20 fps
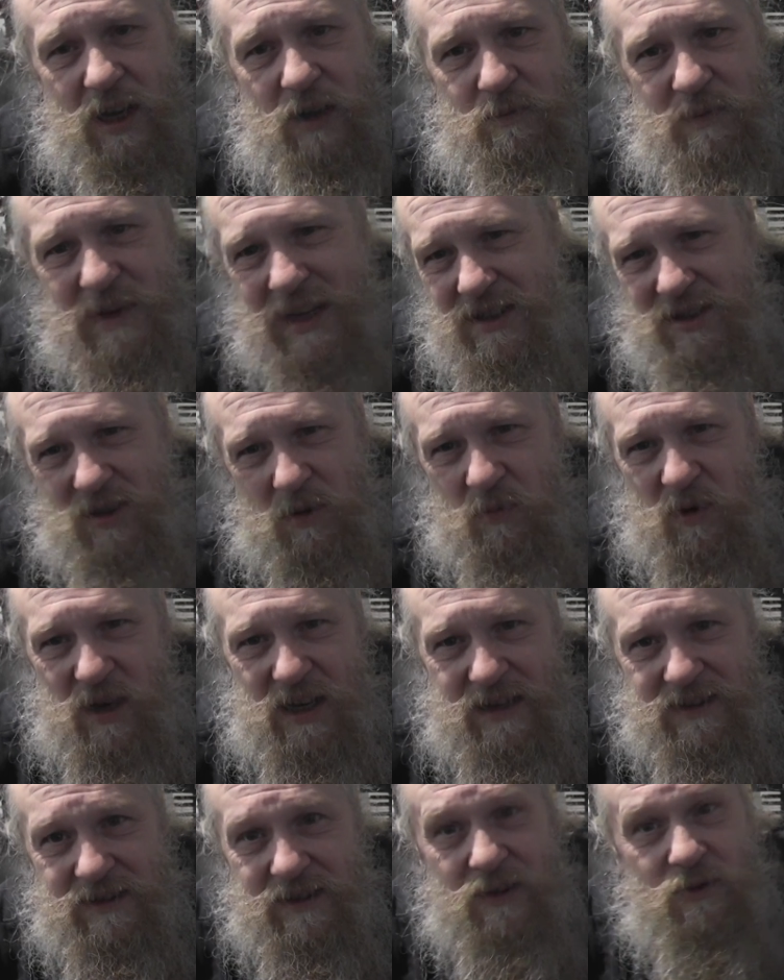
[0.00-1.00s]
I'll mix the
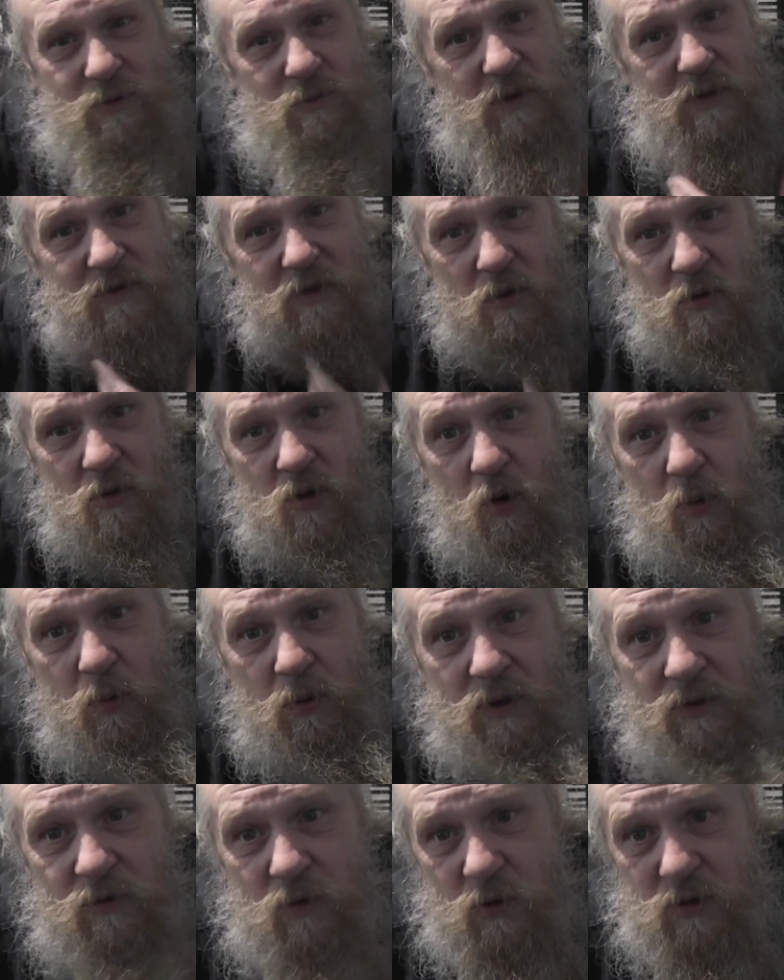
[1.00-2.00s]
beers and I'll review a
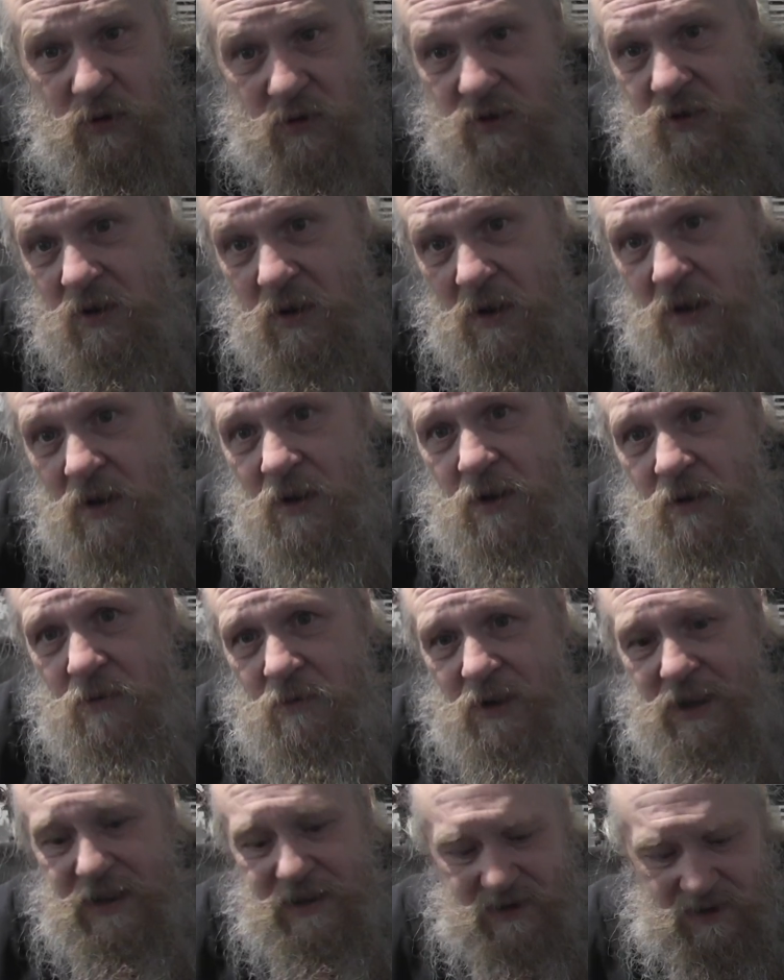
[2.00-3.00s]
couple of others,
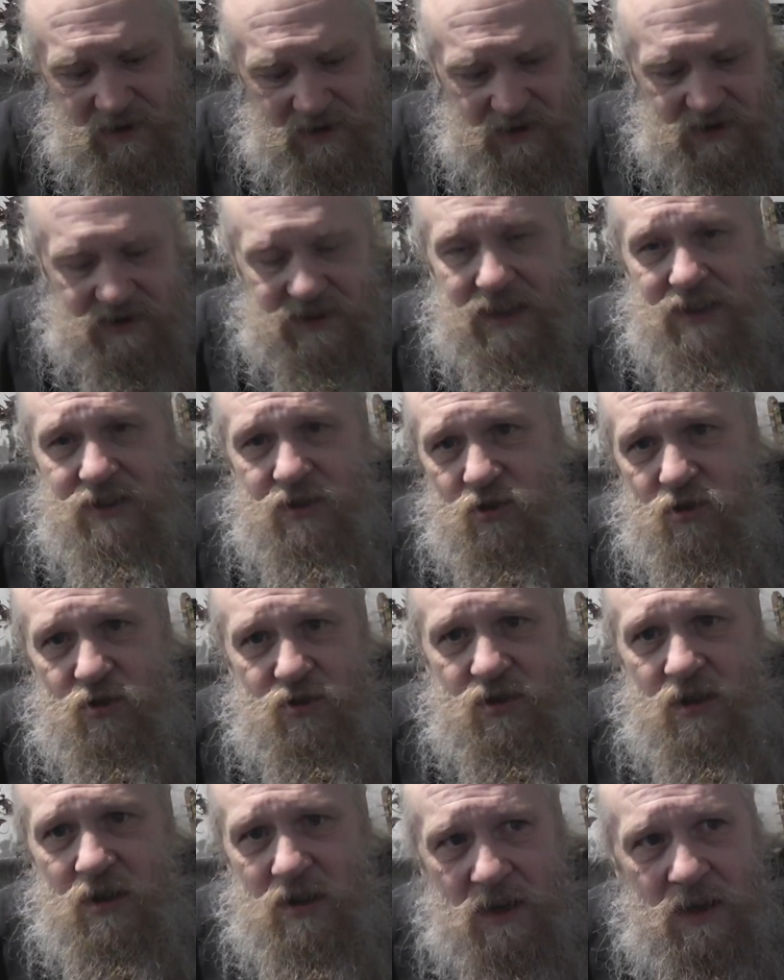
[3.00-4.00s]
right, instead of
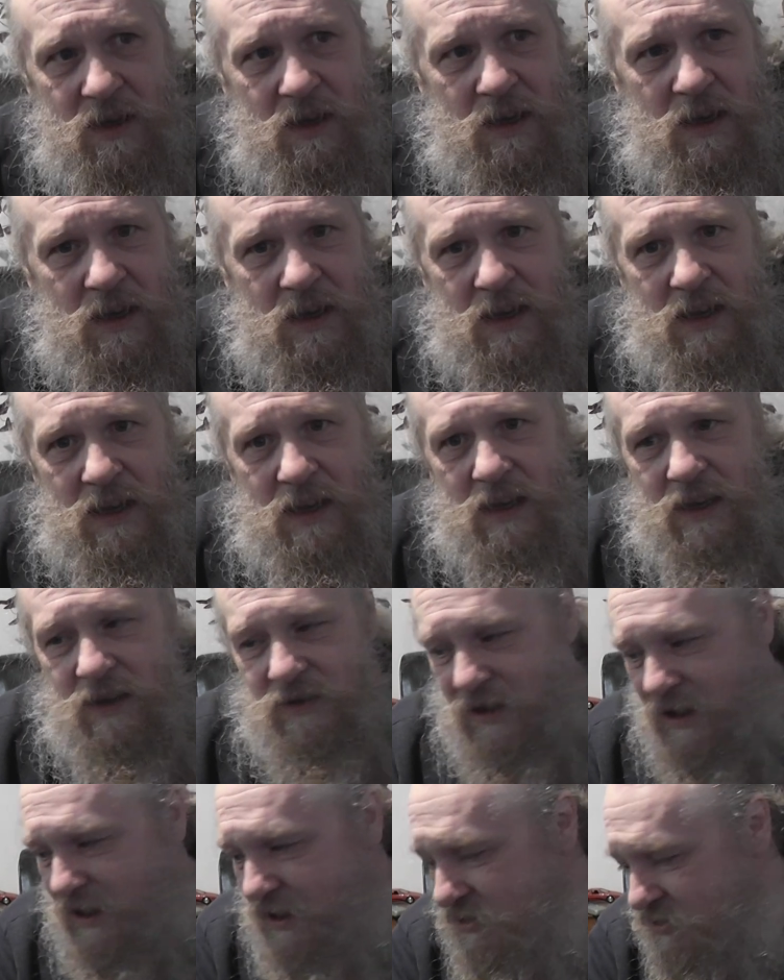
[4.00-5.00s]
just...
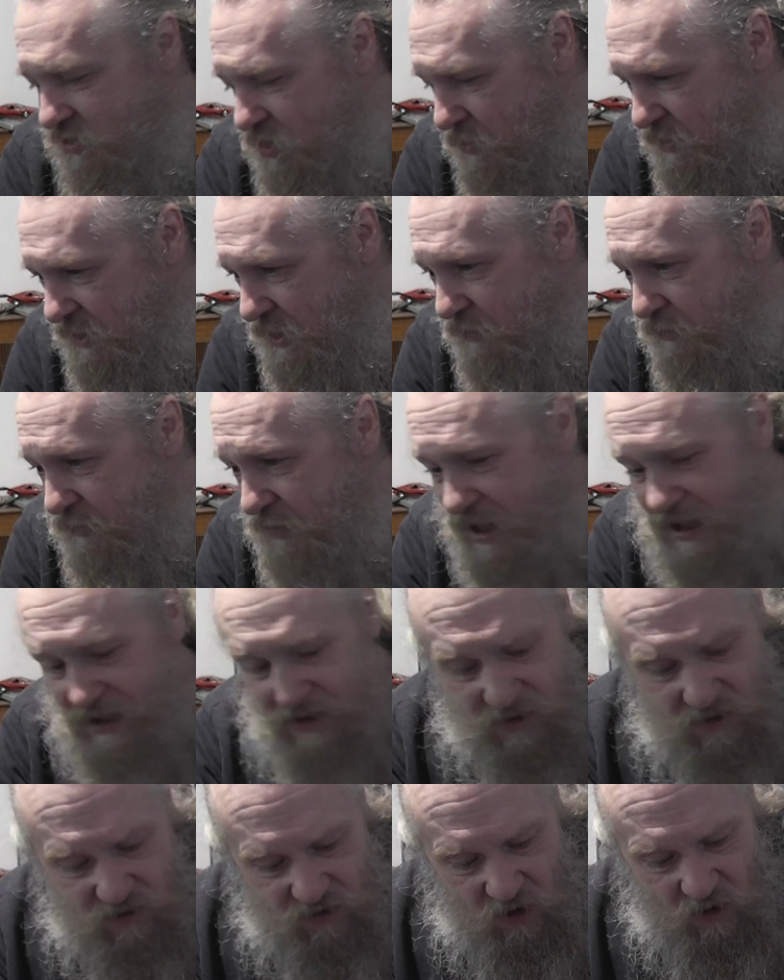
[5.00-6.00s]
thingy. So without
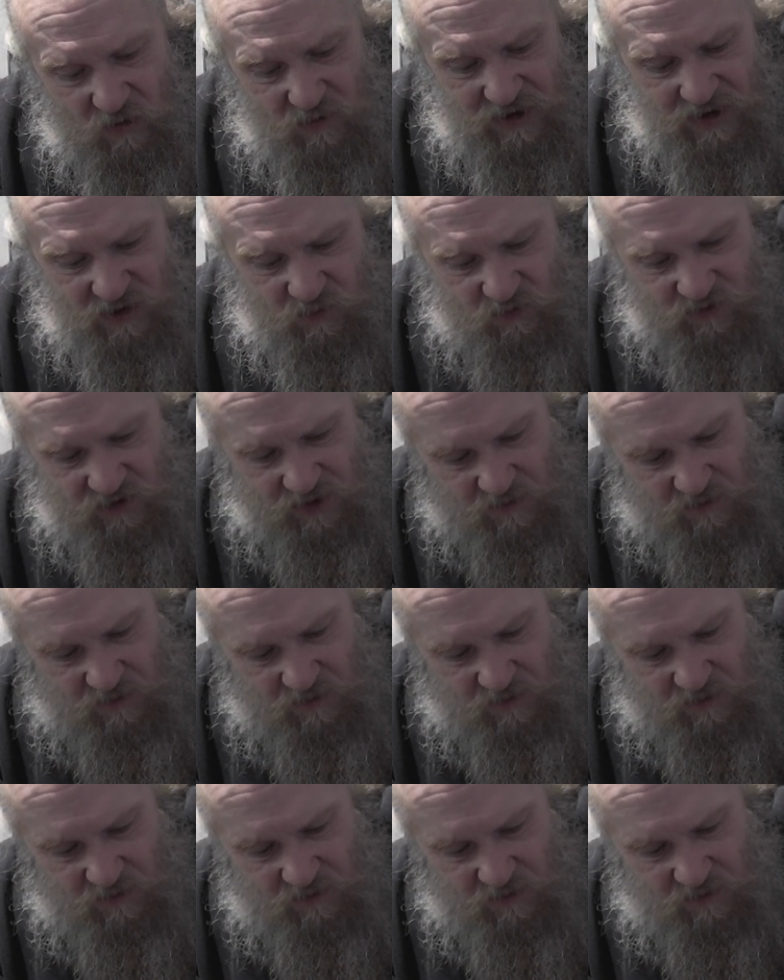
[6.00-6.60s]
further ado, this one's